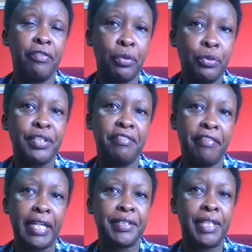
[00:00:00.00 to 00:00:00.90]
those
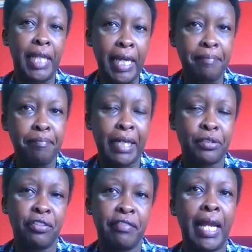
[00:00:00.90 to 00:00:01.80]
effects, and the
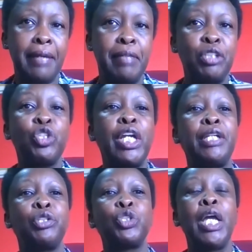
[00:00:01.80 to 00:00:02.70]
impact of climate
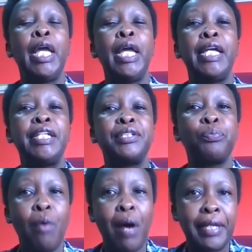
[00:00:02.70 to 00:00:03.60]
change
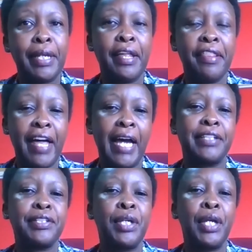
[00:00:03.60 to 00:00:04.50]
is one
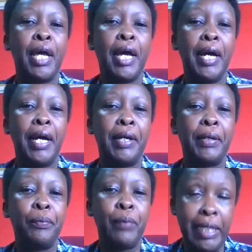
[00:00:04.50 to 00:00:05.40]
that
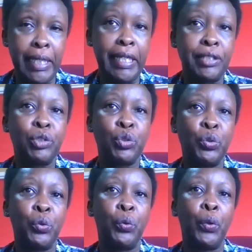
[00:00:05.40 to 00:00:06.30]
we need
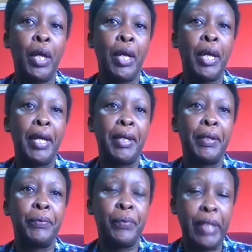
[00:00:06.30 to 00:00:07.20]
to
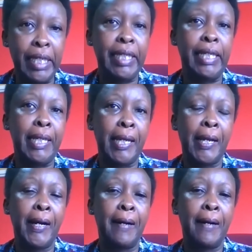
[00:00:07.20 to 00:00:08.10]
really
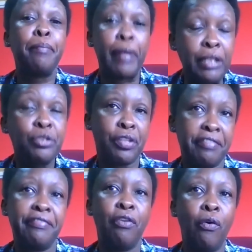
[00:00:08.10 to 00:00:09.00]
bring to
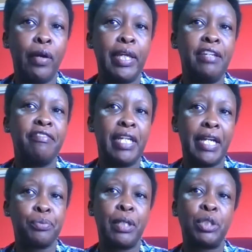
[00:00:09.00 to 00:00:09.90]
the fore,
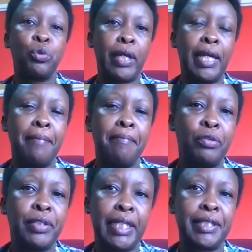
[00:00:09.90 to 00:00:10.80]
and as we're talking
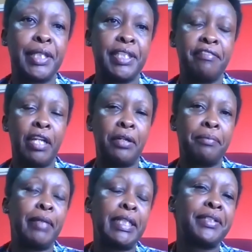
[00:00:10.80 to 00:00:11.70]
about debt and
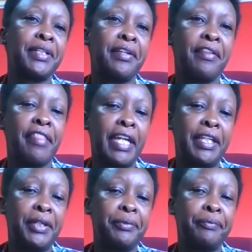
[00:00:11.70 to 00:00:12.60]
development.
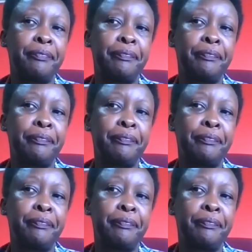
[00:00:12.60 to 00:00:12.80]
Thank you.